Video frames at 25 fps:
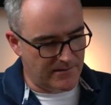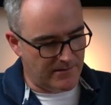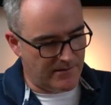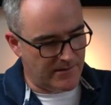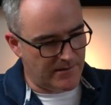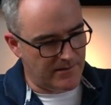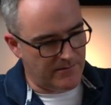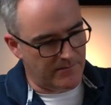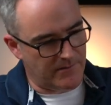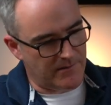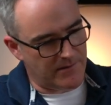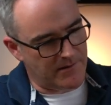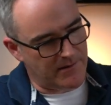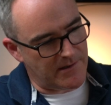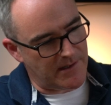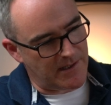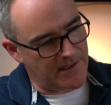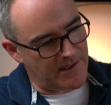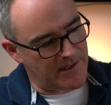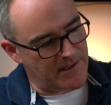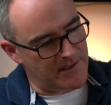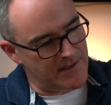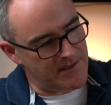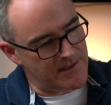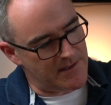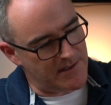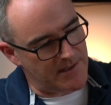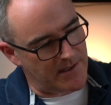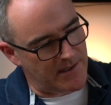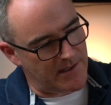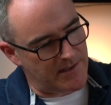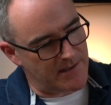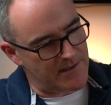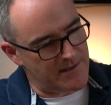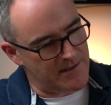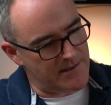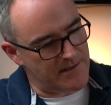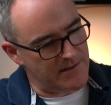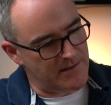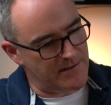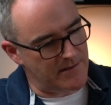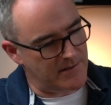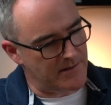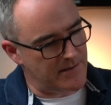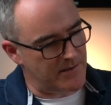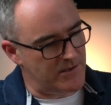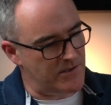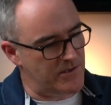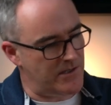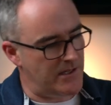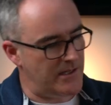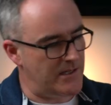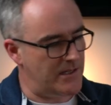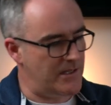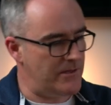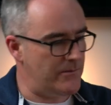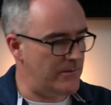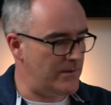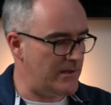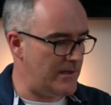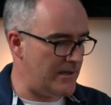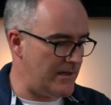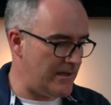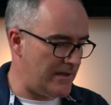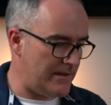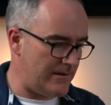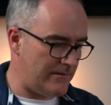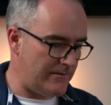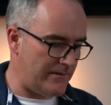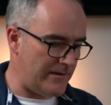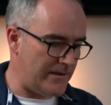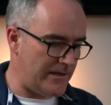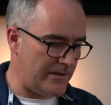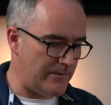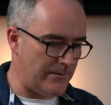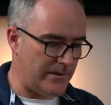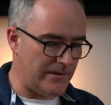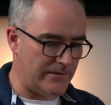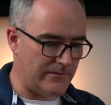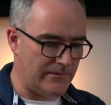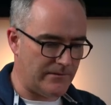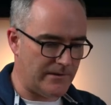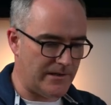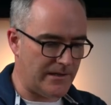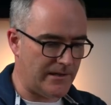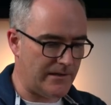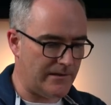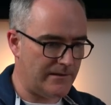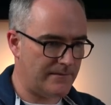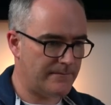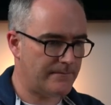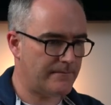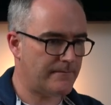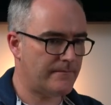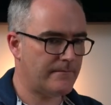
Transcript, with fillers: I don't think it says genuine leather anywhere on here